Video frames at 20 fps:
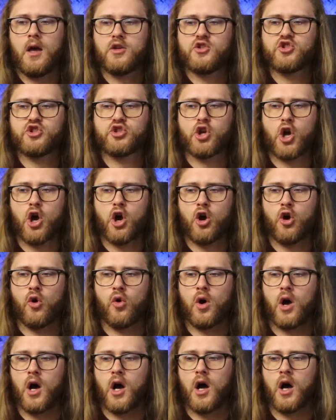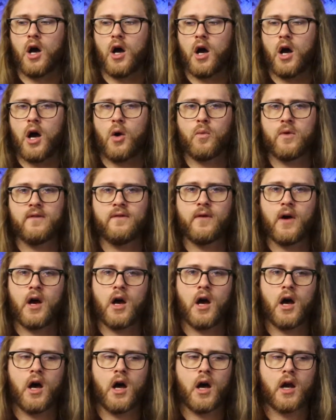So uh, we've
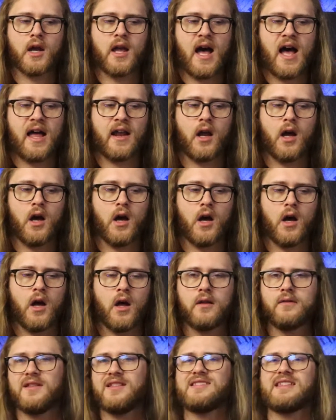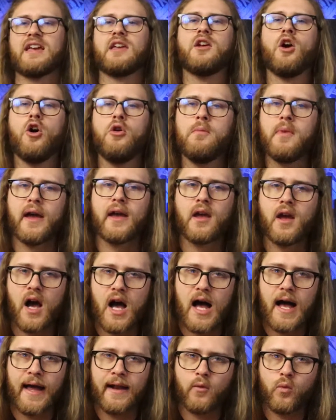uh, got, uh, it's like, oh my
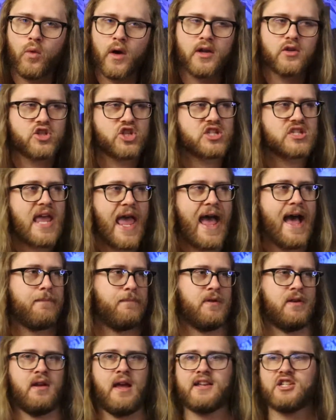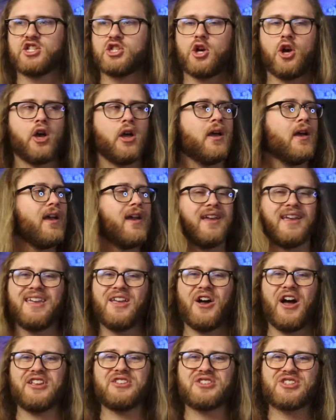God, what just happened? I saw,
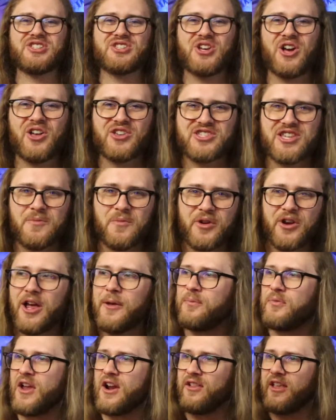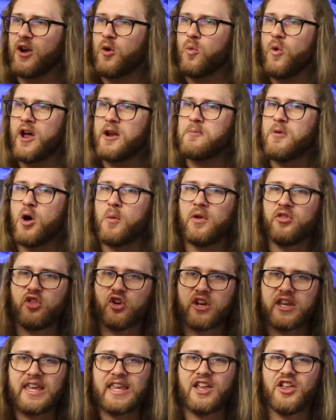you know, I just saw someone up there, like one moment
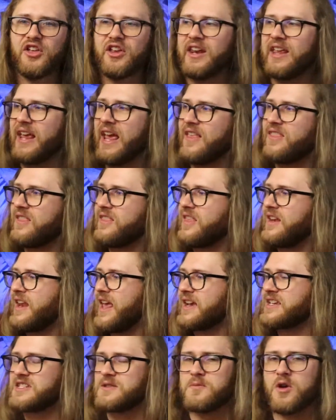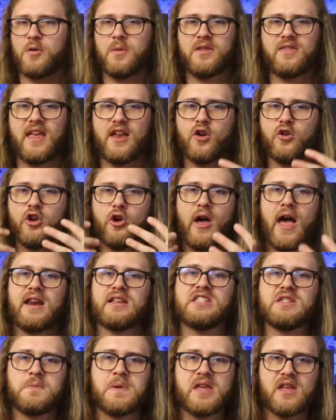they're killing it, and then the next moment they don't know how
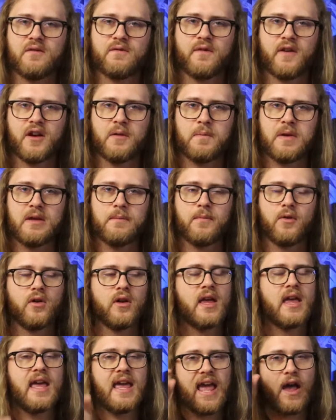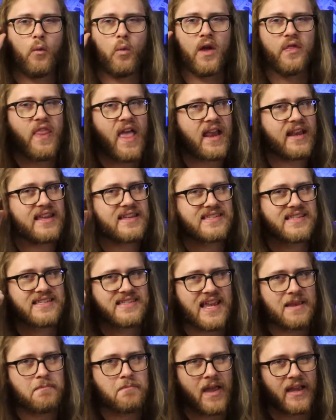to speak in front of people. And what that is
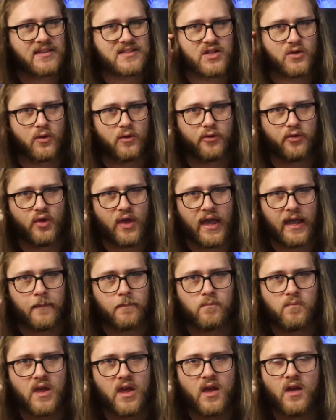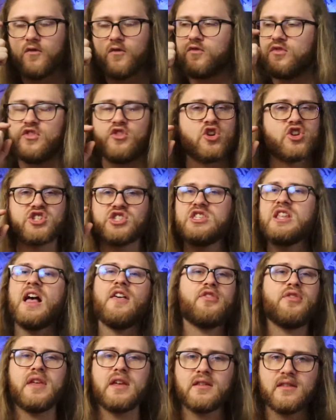is a mental thing. There's
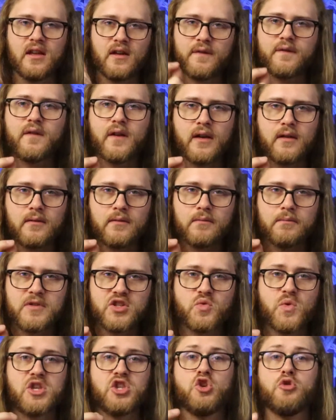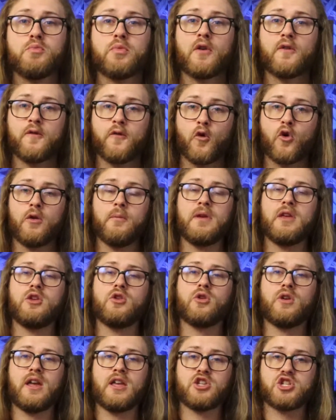nothing different between you
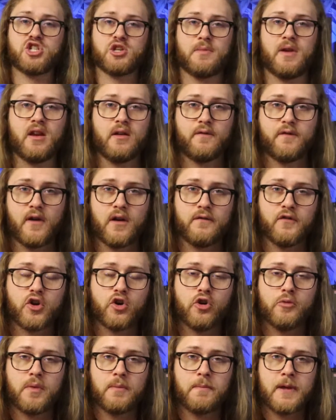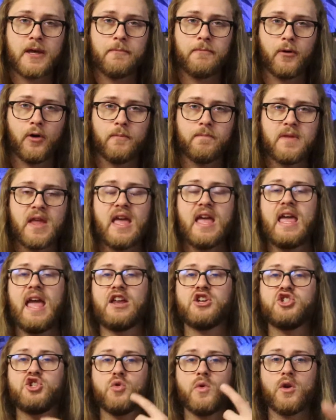performing your instrument in front of a group of people
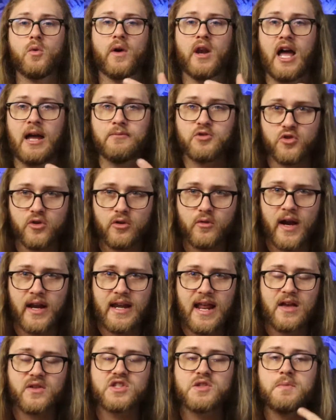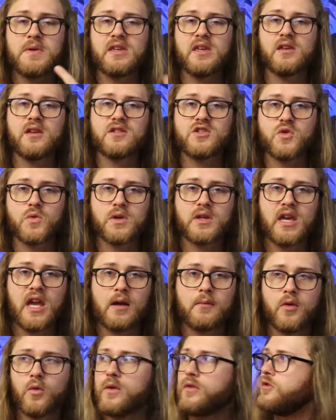and doing what I'm doing right now, speaking into a
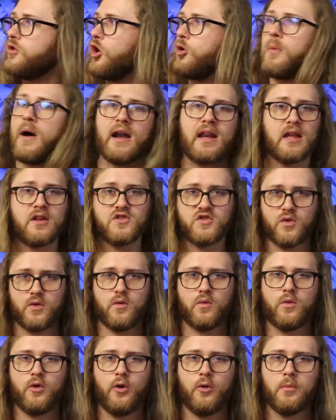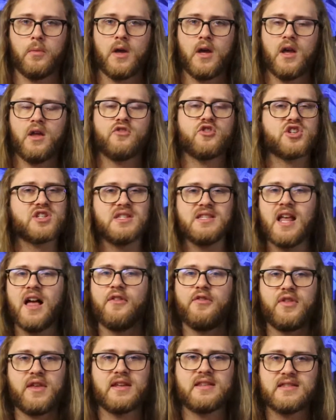camera with nobody into a room. There's
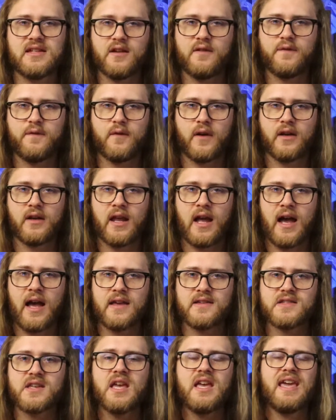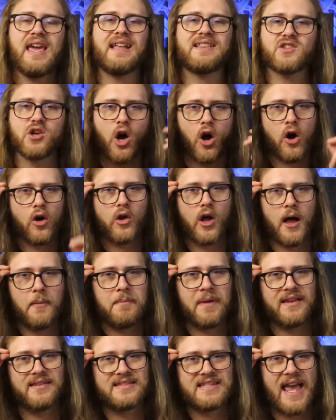nothing different, guys. It's all a
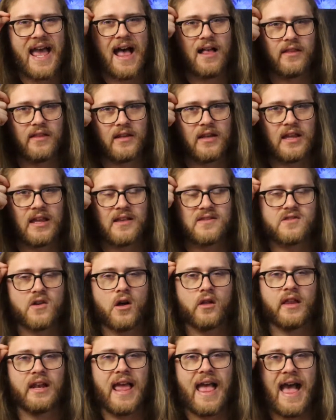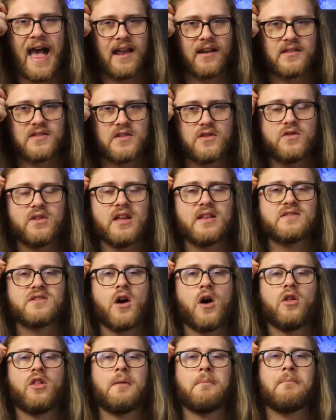mentality. It's all an attitude. It's
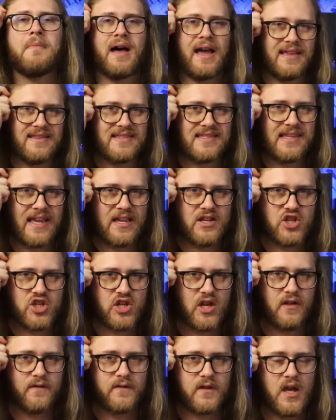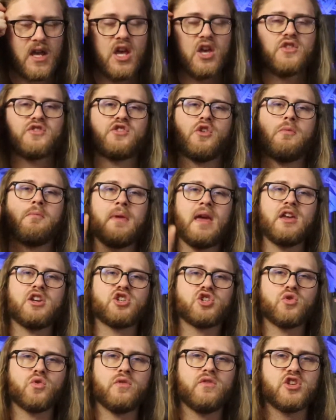all a mindset shift. So make
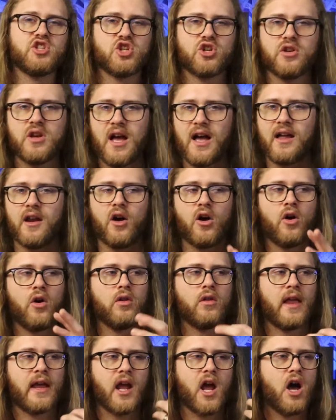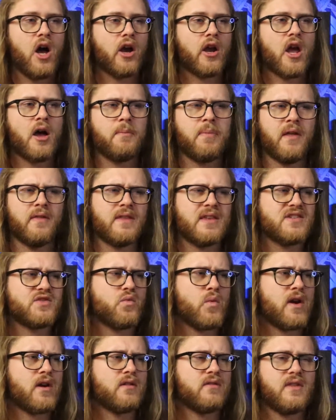sure that you're not all like hung up on
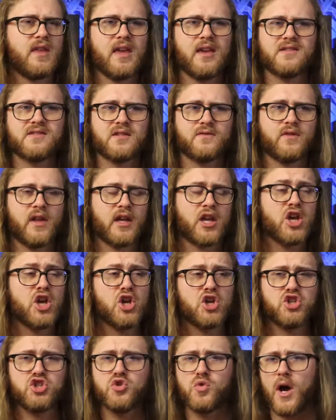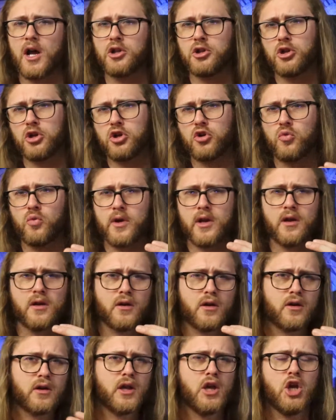these weird things of like, do I look
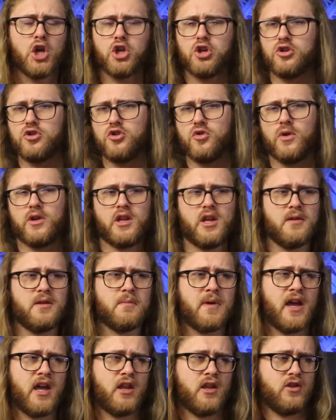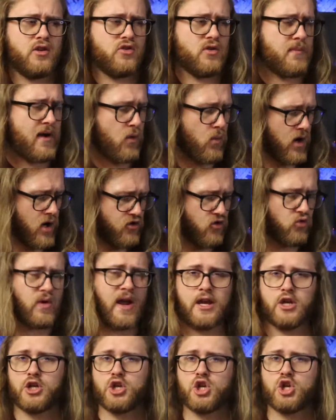weird? Do am I am I wearing the
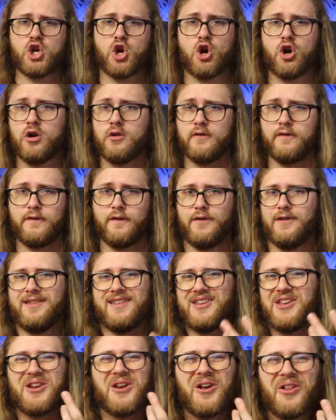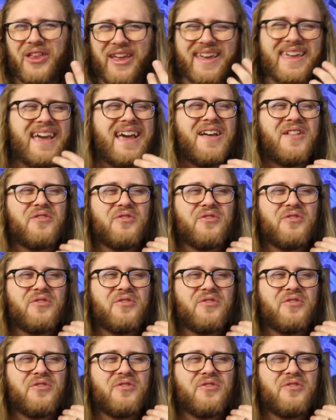right shirt for the, you know, like,